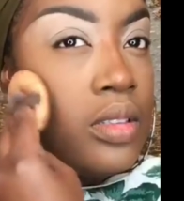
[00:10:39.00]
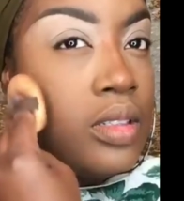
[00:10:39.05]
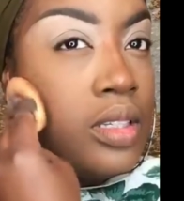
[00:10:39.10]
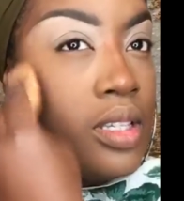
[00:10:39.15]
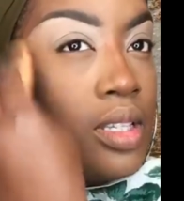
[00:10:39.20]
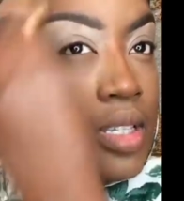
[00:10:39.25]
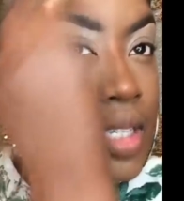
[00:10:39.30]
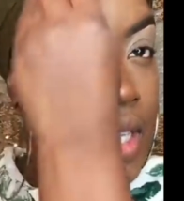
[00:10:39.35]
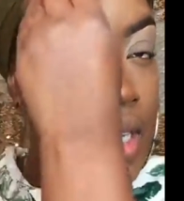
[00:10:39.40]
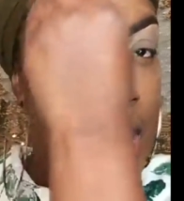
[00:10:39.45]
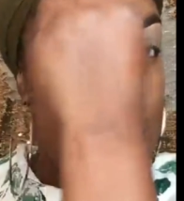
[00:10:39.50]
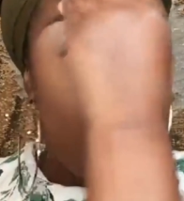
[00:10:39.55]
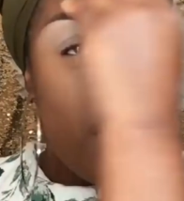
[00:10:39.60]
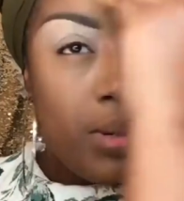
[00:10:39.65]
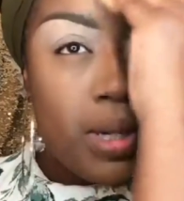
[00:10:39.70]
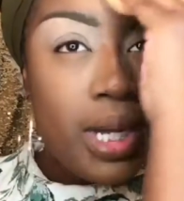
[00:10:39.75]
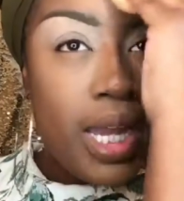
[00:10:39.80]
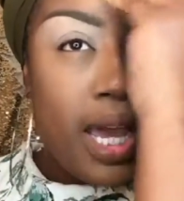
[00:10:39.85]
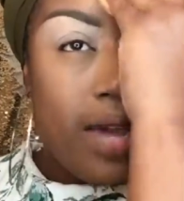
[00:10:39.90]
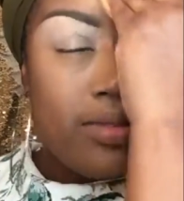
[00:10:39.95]
See, now I'm
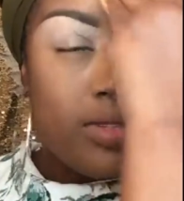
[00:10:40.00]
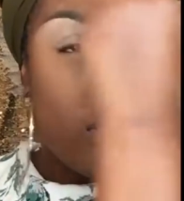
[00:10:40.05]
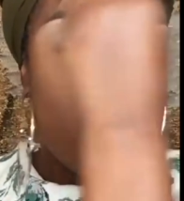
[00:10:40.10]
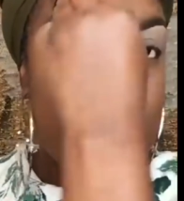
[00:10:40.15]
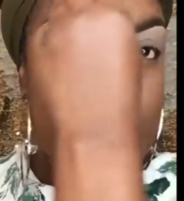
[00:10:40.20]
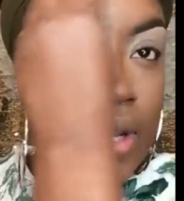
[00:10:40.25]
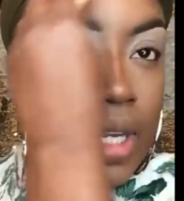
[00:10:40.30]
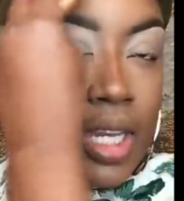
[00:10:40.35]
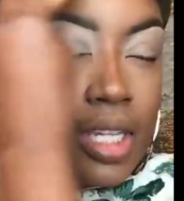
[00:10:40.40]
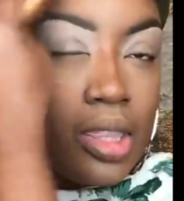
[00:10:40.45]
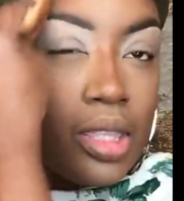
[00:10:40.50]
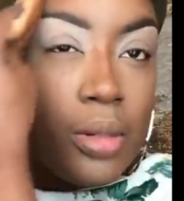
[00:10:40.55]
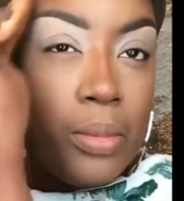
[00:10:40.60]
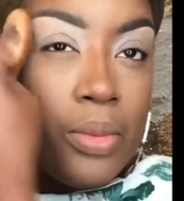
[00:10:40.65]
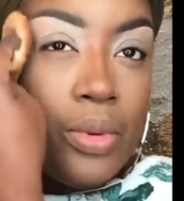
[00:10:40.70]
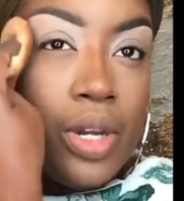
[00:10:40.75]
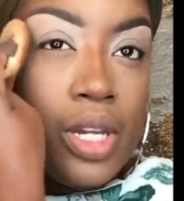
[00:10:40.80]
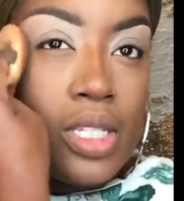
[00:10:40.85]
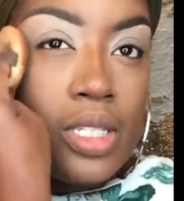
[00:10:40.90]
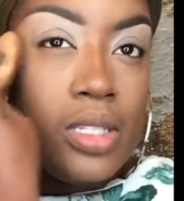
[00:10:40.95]
going to have to go and get their
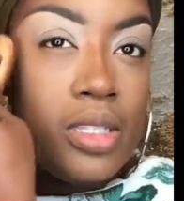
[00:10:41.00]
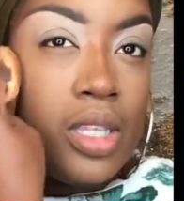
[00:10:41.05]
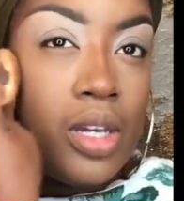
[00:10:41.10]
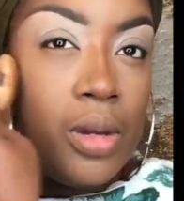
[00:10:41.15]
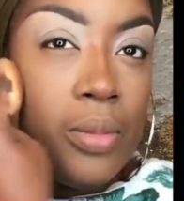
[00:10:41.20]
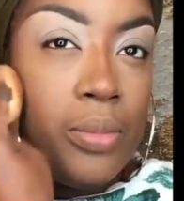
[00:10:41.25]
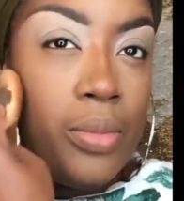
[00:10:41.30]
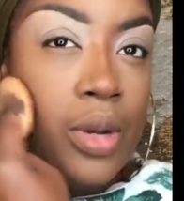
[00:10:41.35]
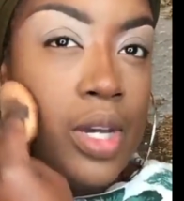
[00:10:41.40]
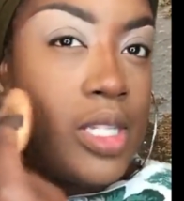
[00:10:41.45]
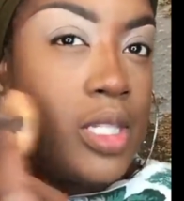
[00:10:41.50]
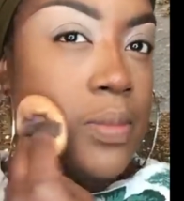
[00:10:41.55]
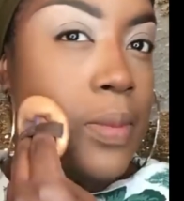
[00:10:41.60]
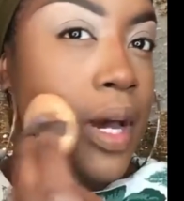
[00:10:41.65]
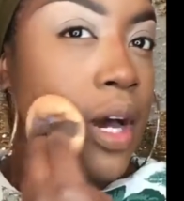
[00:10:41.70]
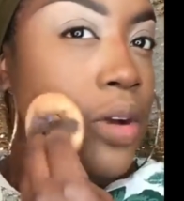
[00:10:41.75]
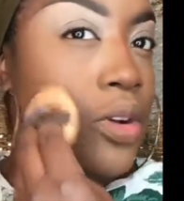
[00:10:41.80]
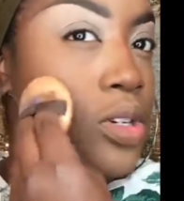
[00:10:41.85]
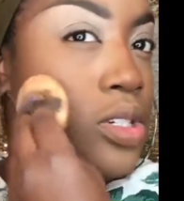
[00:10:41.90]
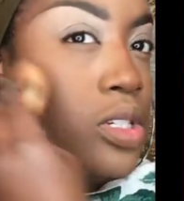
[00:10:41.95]
pressed
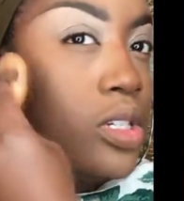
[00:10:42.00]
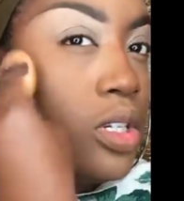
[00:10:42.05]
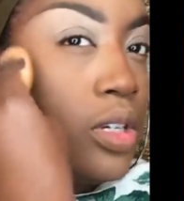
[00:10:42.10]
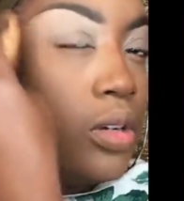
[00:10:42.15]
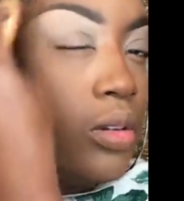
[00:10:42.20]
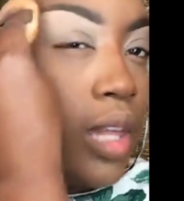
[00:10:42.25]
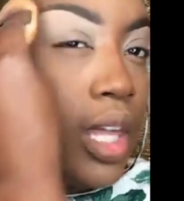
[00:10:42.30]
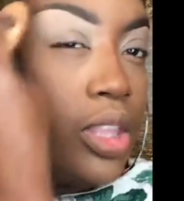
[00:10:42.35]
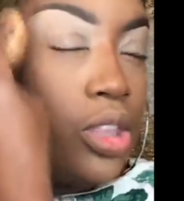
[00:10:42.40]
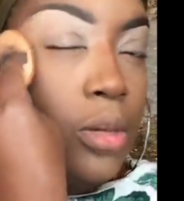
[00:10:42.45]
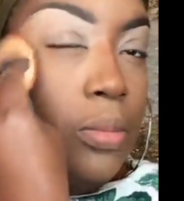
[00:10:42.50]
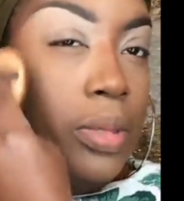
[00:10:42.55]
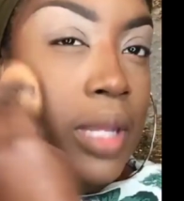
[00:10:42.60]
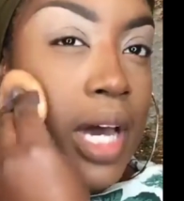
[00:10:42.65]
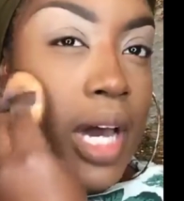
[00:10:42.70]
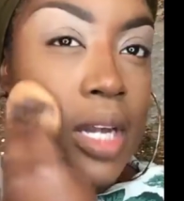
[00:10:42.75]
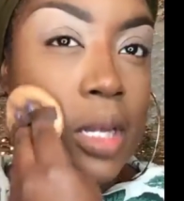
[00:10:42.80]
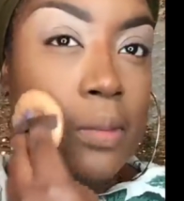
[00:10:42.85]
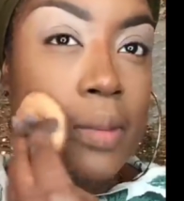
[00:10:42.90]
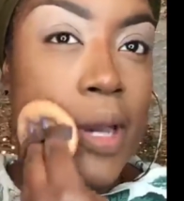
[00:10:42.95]
powders too, like their
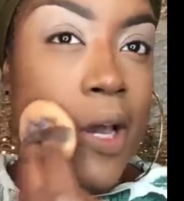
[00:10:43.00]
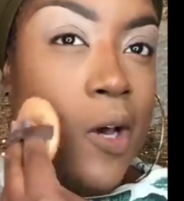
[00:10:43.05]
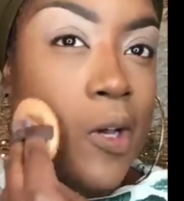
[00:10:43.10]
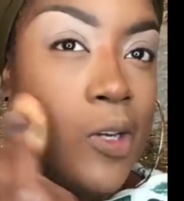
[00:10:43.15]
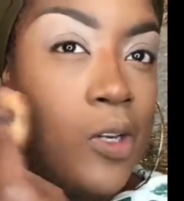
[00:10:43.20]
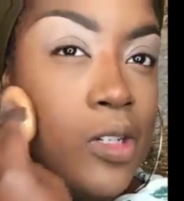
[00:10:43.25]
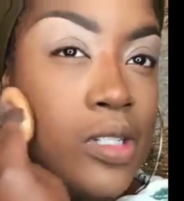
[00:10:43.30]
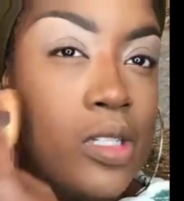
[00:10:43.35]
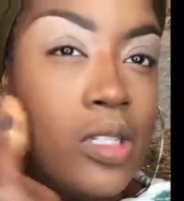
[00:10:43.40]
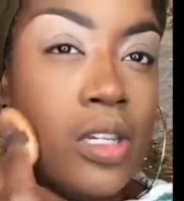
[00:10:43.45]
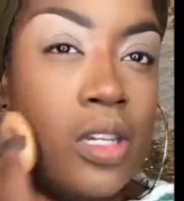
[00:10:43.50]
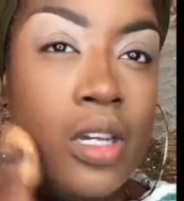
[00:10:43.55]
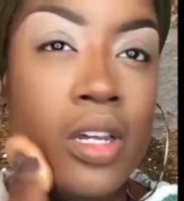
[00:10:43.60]
blotting powders.